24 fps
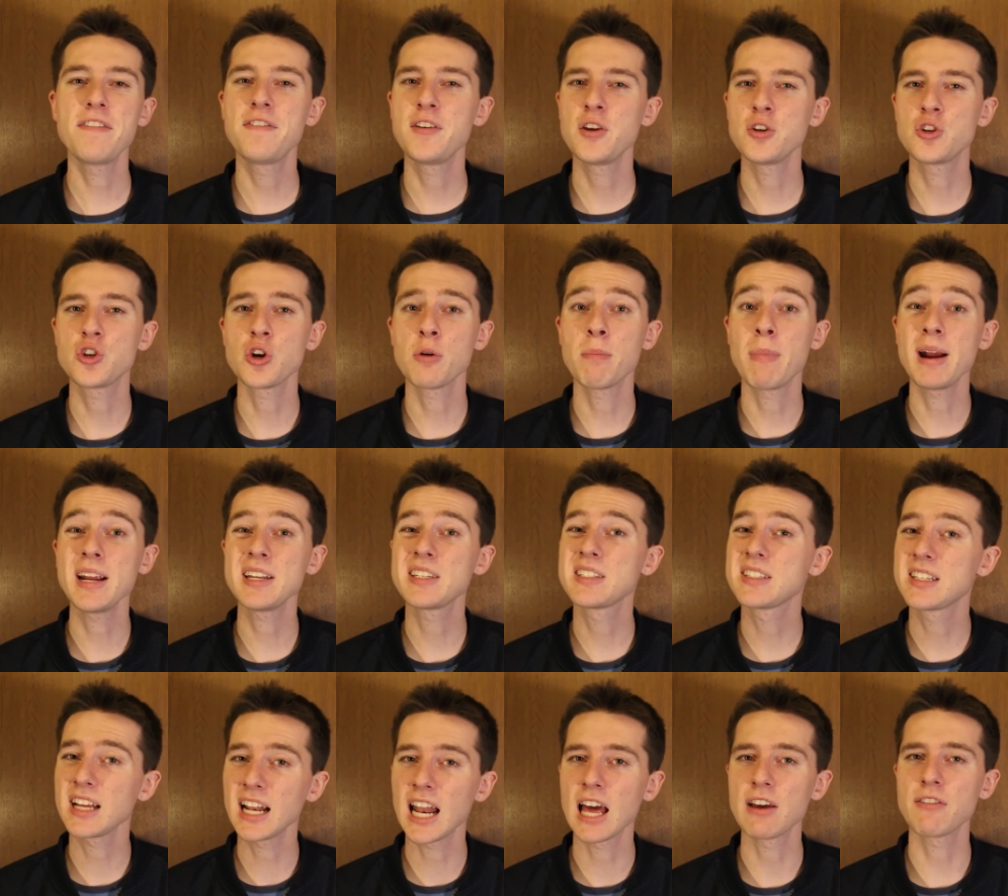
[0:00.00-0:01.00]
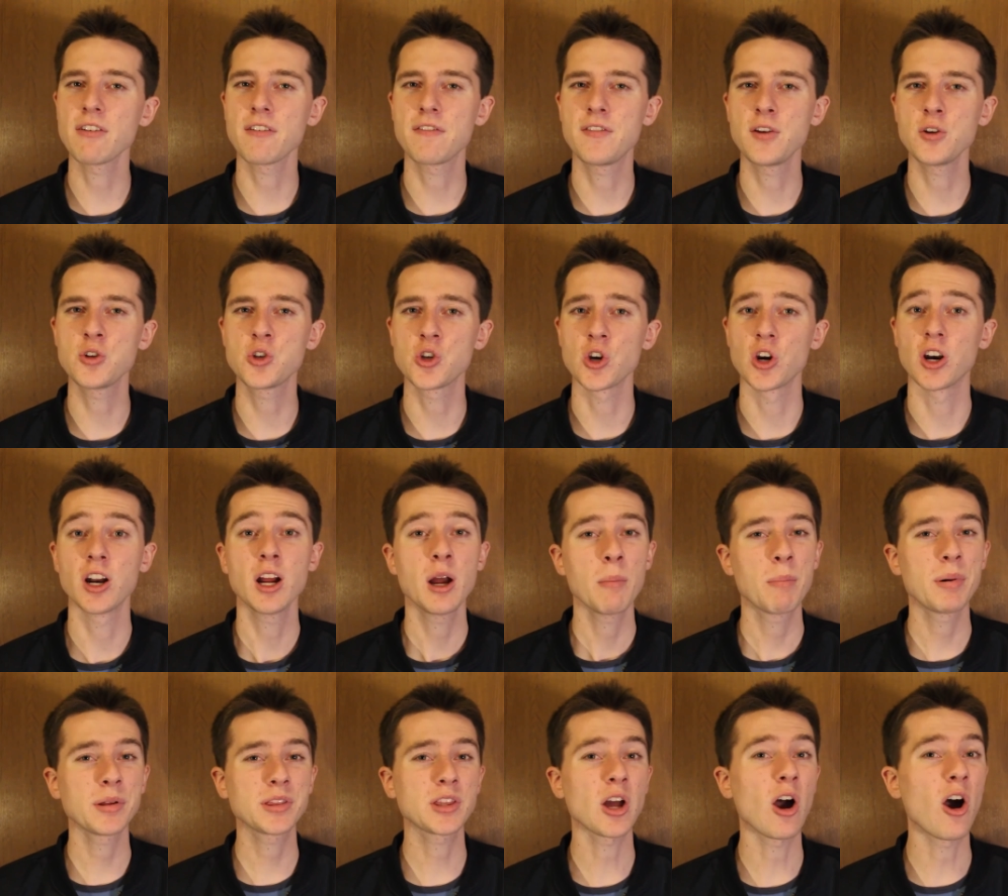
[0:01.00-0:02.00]
Future might still have a future,
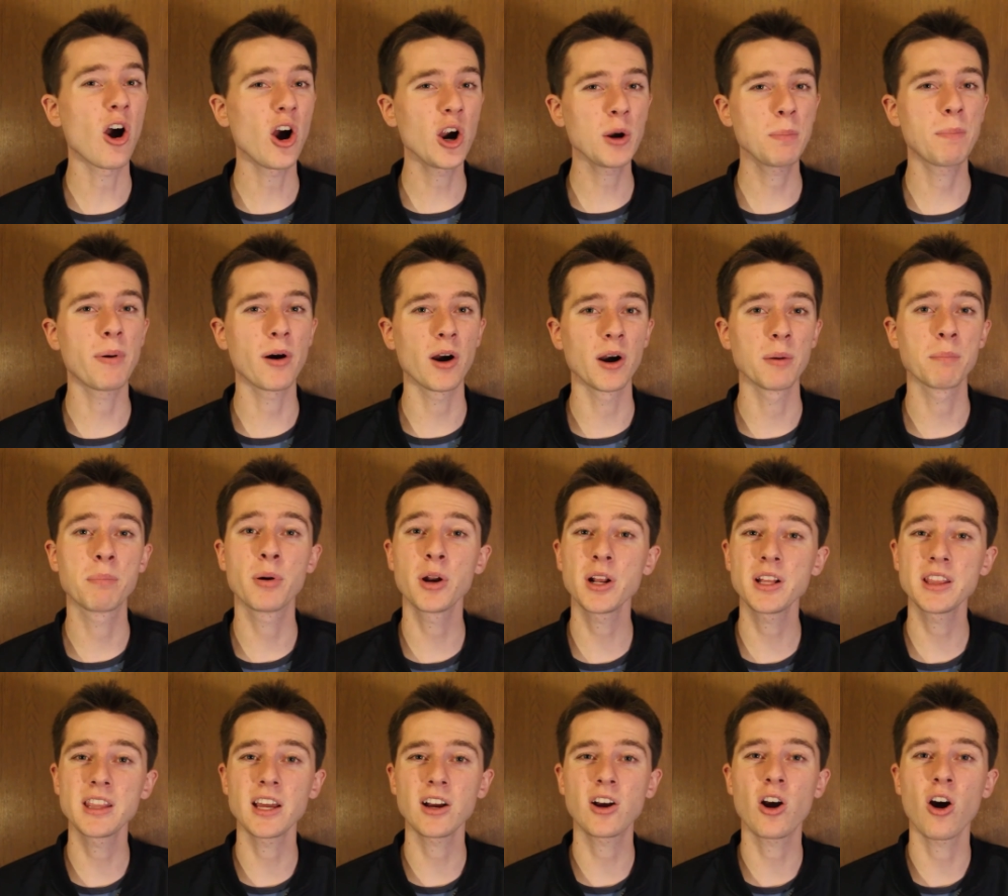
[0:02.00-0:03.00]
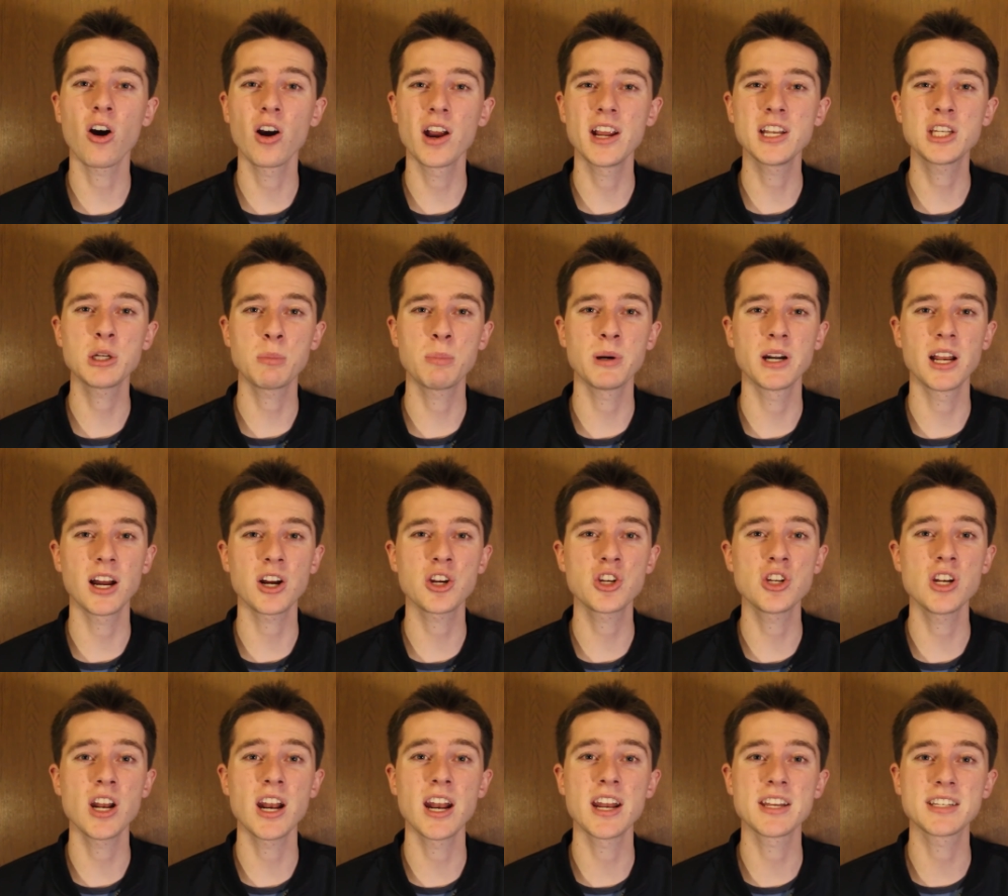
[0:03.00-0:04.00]
but the hard part, putting their car into
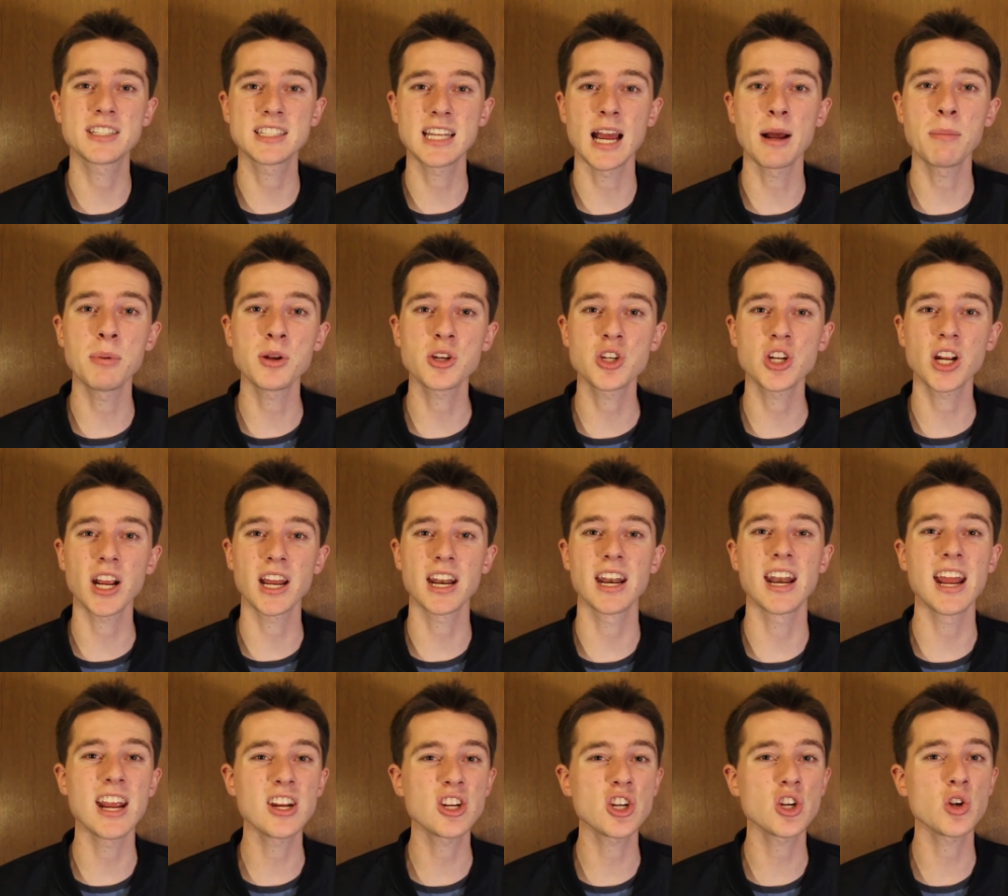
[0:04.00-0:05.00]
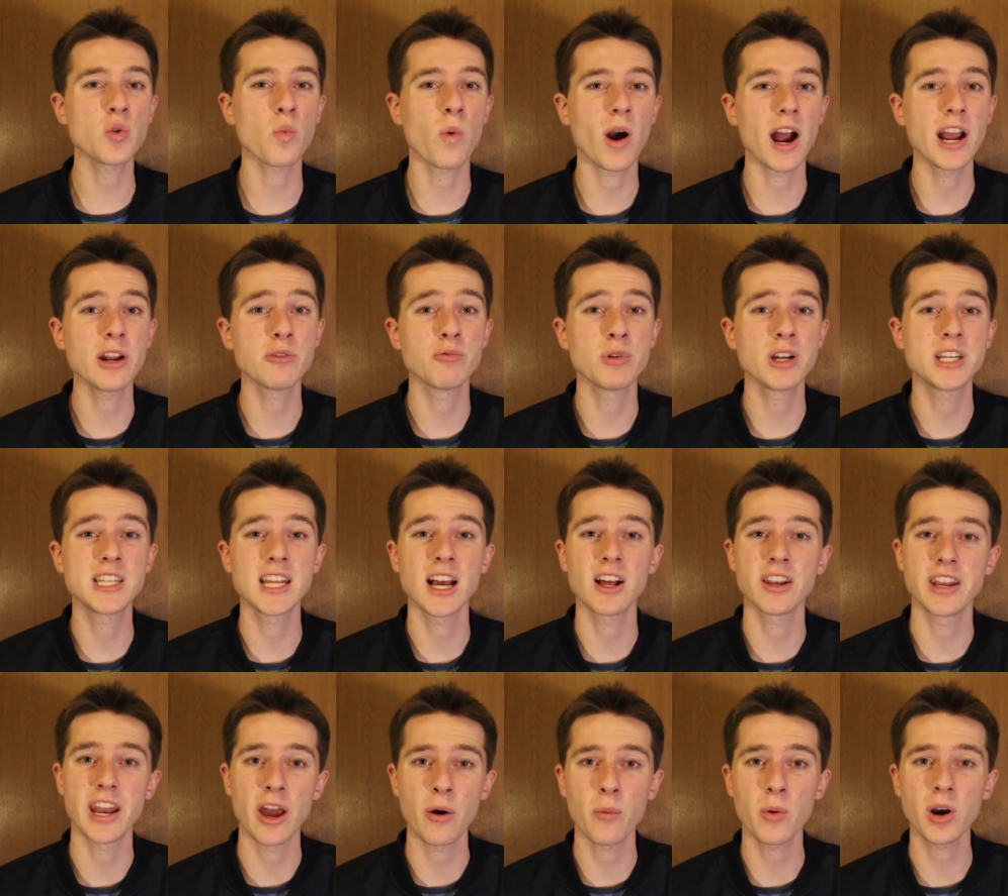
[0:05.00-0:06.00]
production and establishing a nationwide retail
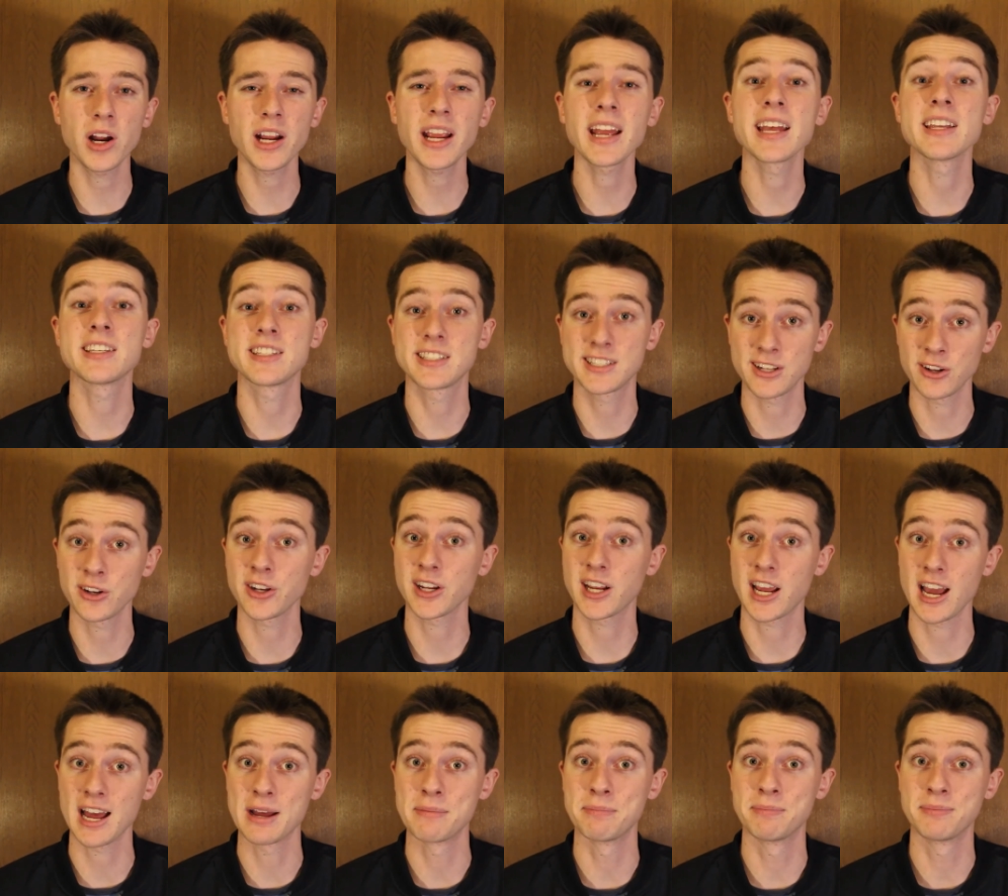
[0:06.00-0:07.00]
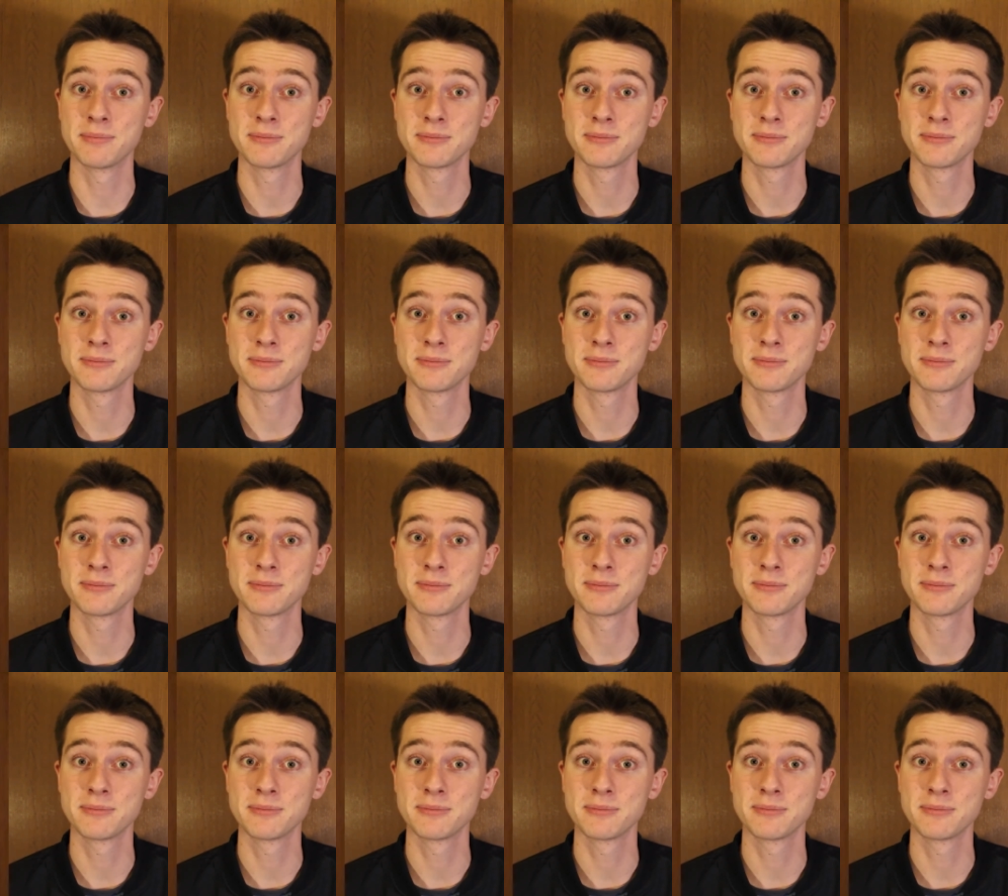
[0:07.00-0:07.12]
network, is still to come.